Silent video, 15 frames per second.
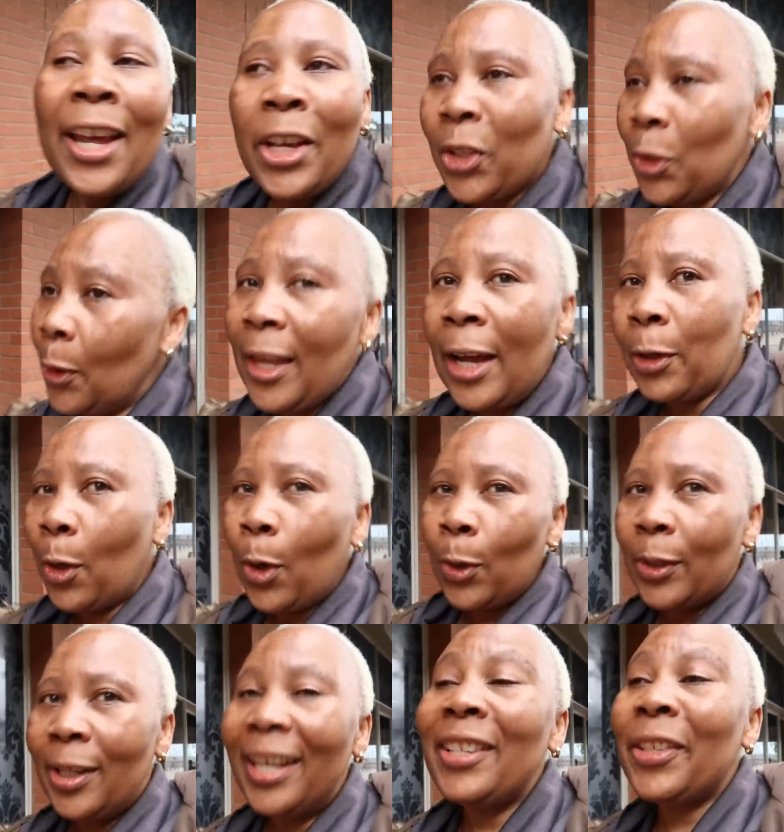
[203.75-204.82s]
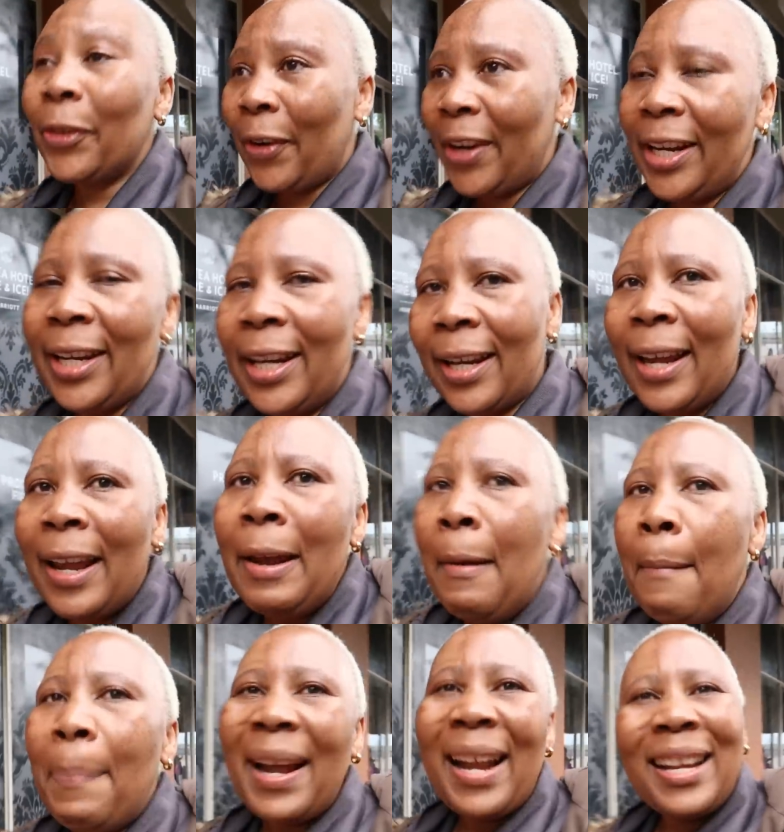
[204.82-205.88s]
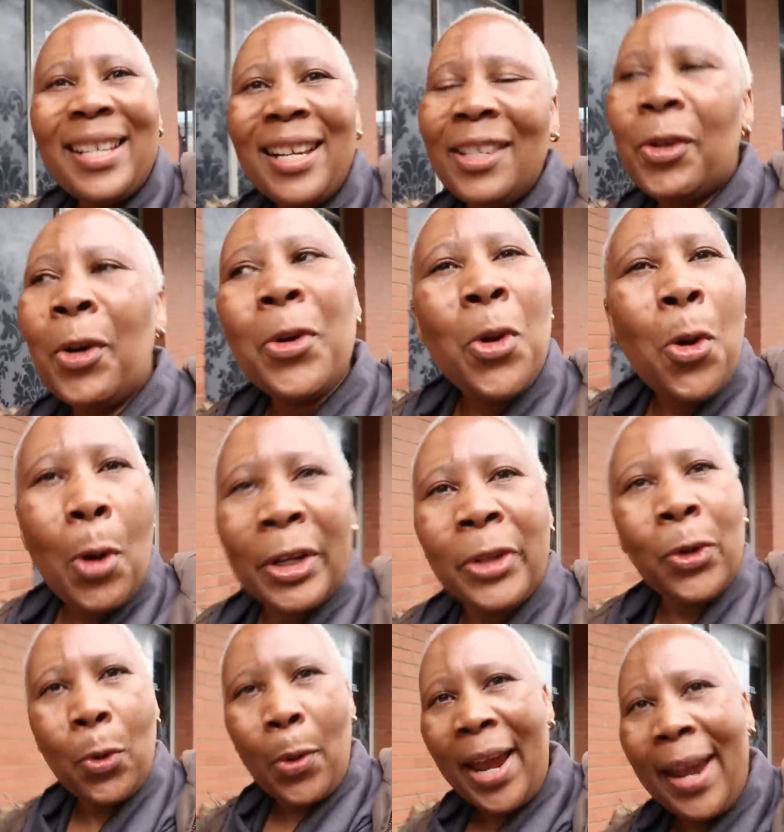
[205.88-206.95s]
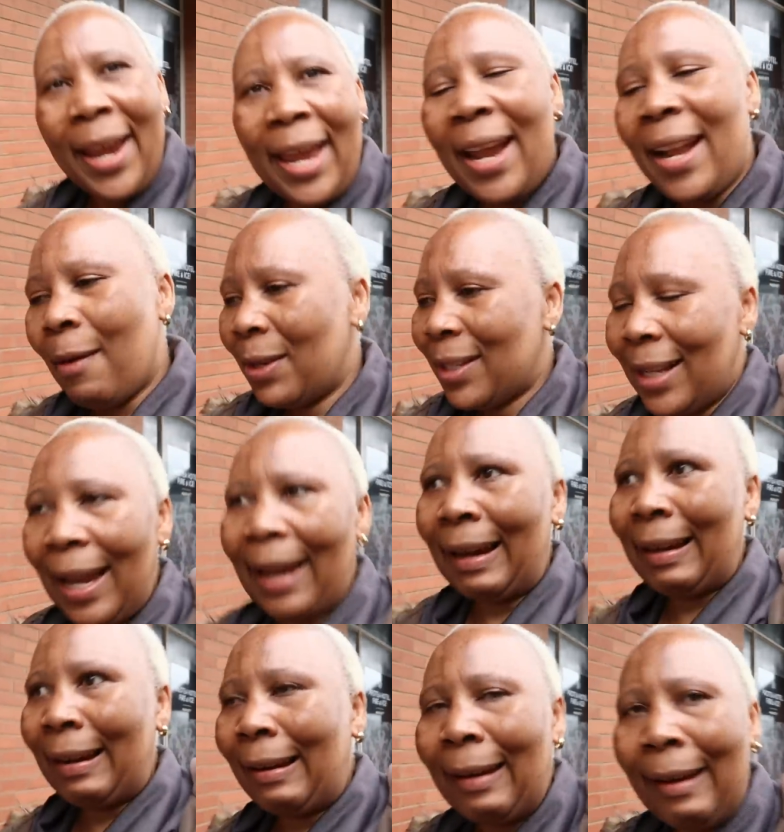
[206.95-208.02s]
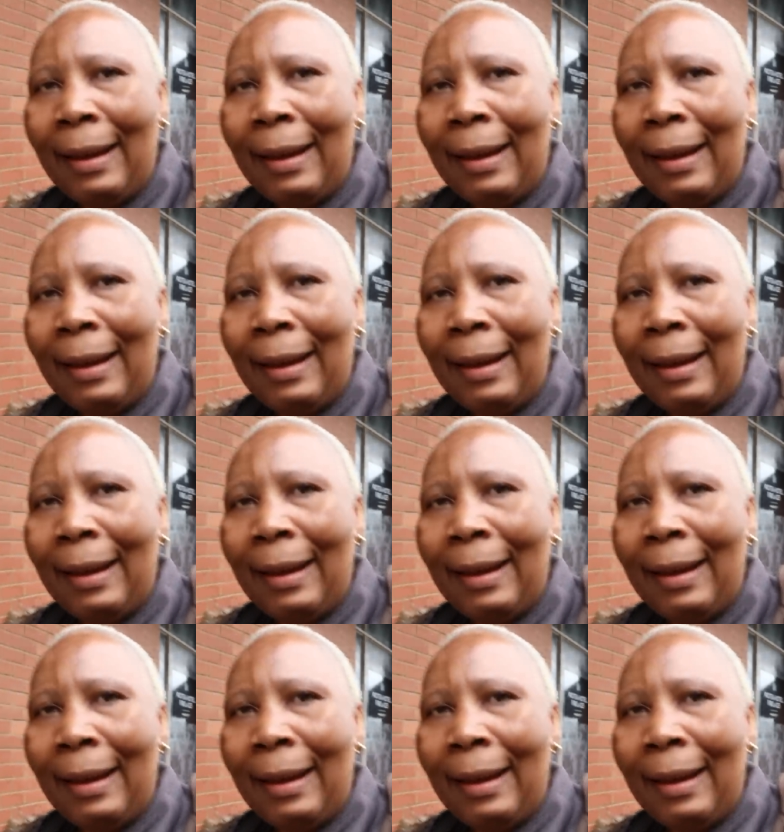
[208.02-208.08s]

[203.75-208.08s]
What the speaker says: It's not that cold, it's raining, but I just don't know what to wear, and I was like,